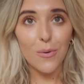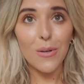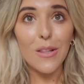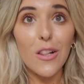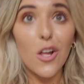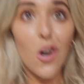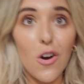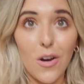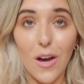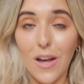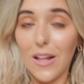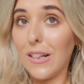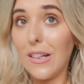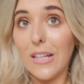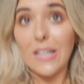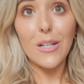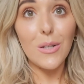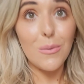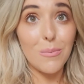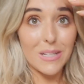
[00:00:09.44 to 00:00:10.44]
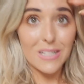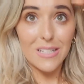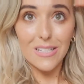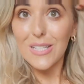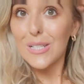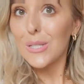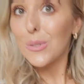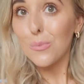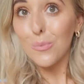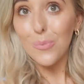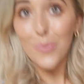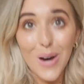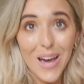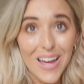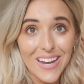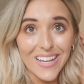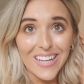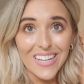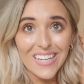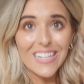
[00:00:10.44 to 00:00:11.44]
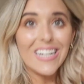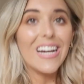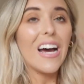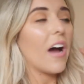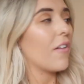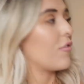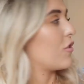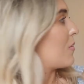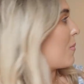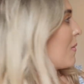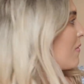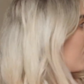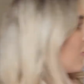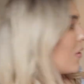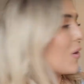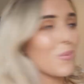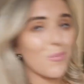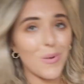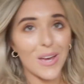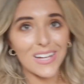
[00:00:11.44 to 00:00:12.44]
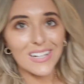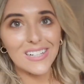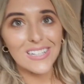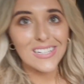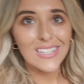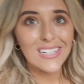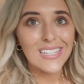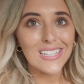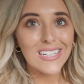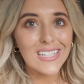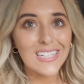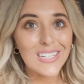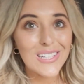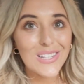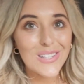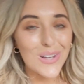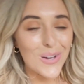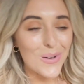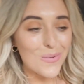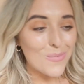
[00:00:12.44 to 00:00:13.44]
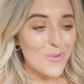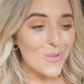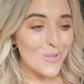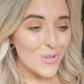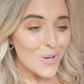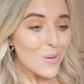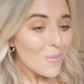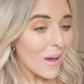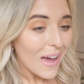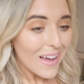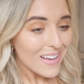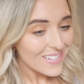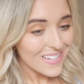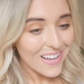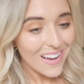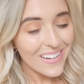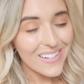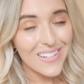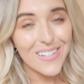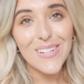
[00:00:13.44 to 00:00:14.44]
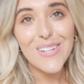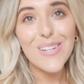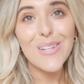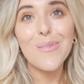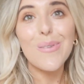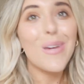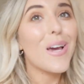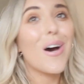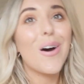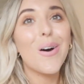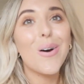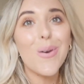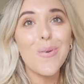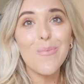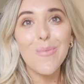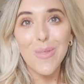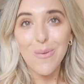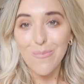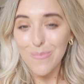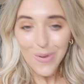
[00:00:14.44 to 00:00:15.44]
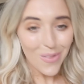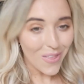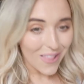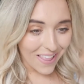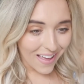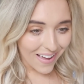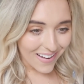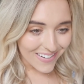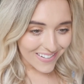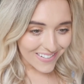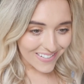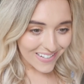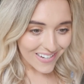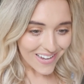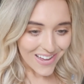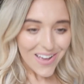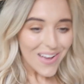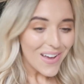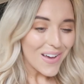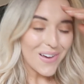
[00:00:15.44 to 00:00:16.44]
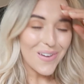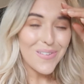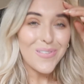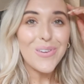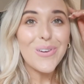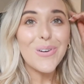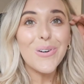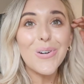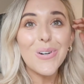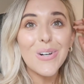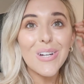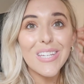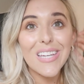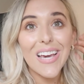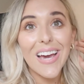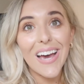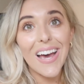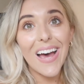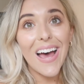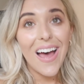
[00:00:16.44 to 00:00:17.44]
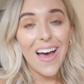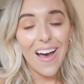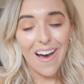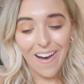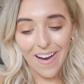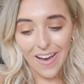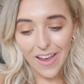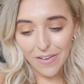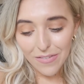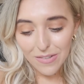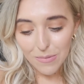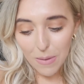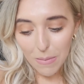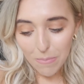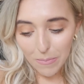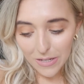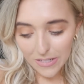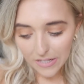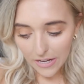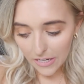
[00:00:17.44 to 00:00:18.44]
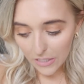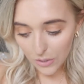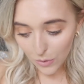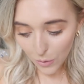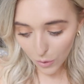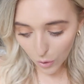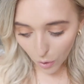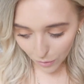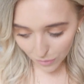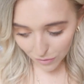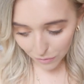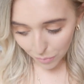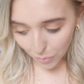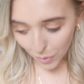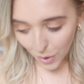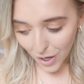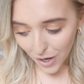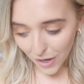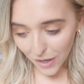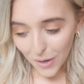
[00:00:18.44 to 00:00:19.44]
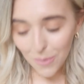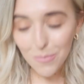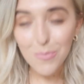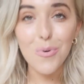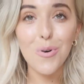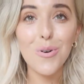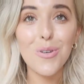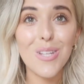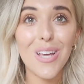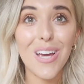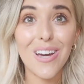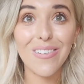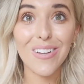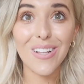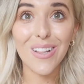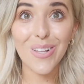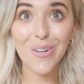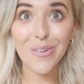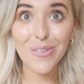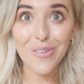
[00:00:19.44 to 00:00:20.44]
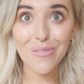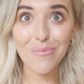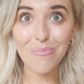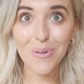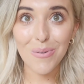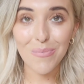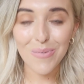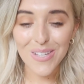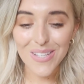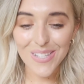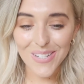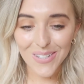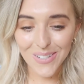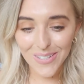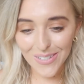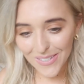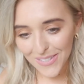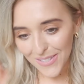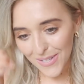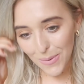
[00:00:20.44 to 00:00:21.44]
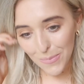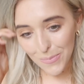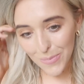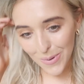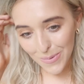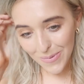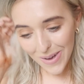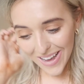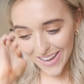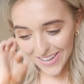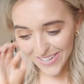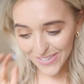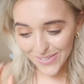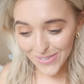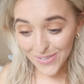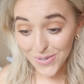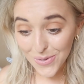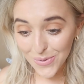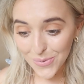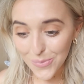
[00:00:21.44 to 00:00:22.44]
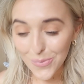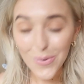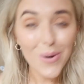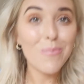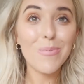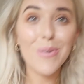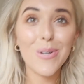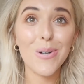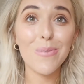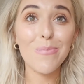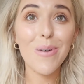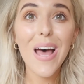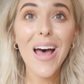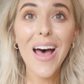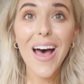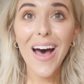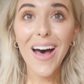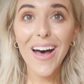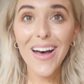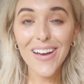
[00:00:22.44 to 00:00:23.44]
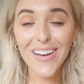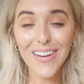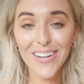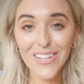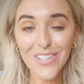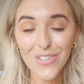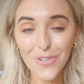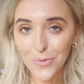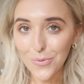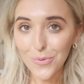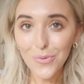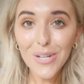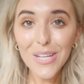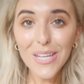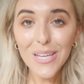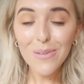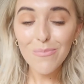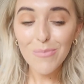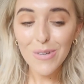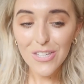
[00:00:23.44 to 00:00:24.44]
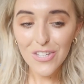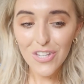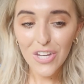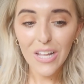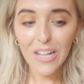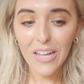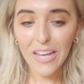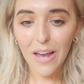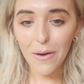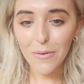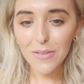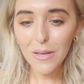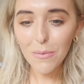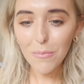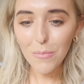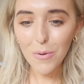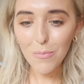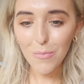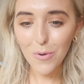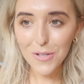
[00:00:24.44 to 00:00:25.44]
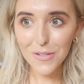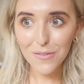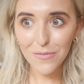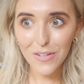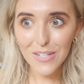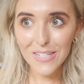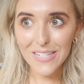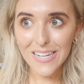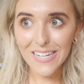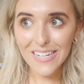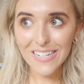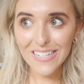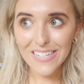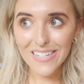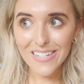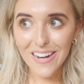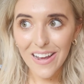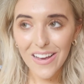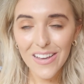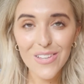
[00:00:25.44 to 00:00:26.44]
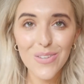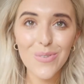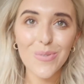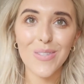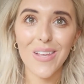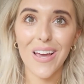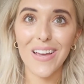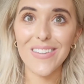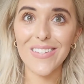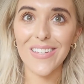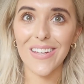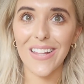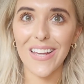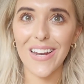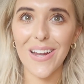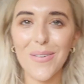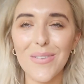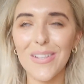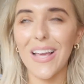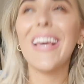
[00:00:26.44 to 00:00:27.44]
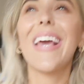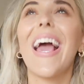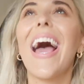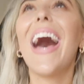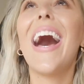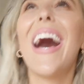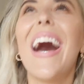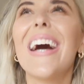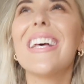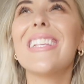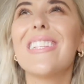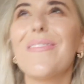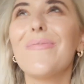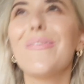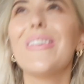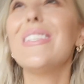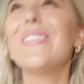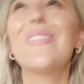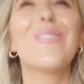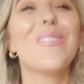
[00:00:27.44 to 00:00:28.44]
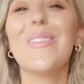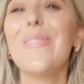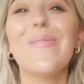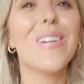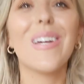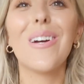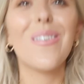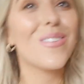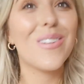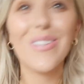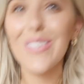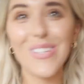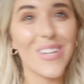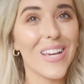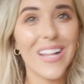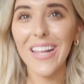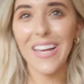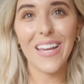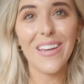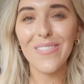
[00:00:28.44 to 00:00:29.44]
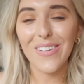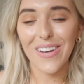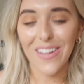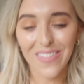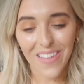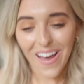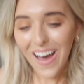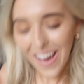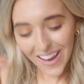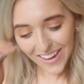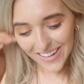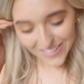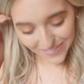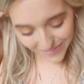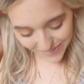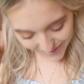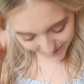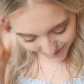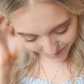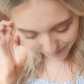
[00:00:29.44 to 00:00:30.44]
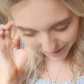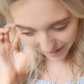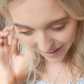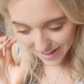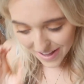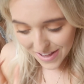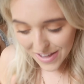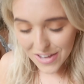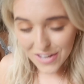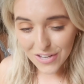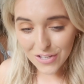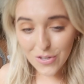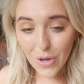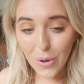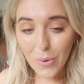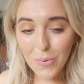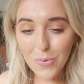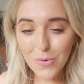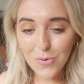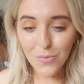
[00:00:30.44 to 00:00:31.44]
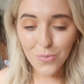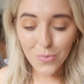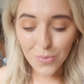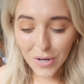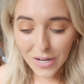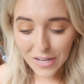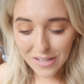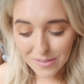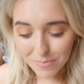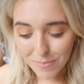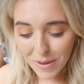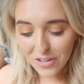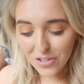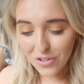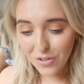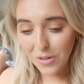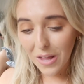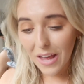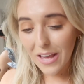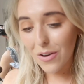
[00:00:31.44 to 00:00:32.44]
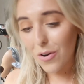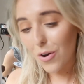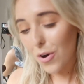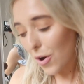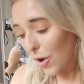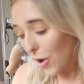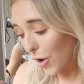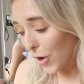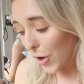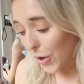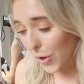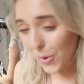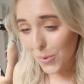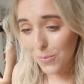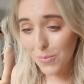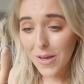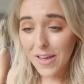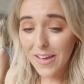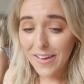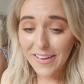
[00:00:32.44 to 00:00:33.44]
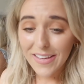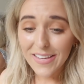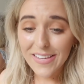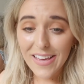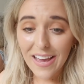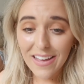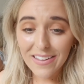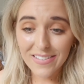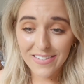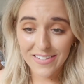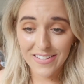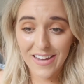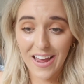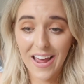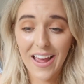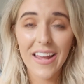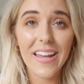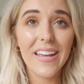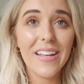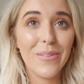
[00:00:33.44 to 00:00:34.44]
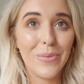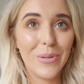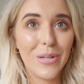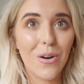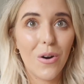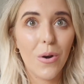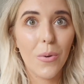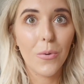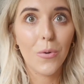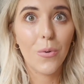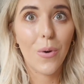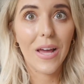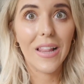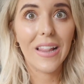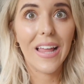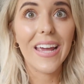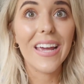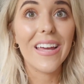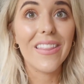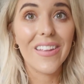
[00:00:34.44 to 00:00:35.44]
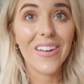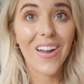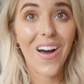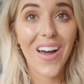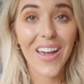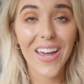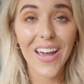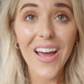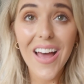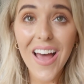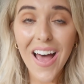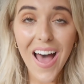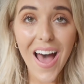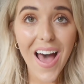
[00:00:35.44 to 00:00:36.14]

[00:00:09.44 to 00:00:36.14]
So I look a little bit sweaty. I've just been filming. So I'm super excited to be home in the motherland of Yorkshire. I have spent my day doing lots of work, but also having lots of puppy snuggles. Mum has just whipped up her dream chili. I was like, Mum, what's for dinner tonight? And she was like, chili. And I was like, yes, I've been dreaming of your chili even in the height of summer. So it was really special. I got home yesterday. We got home quite late in the night.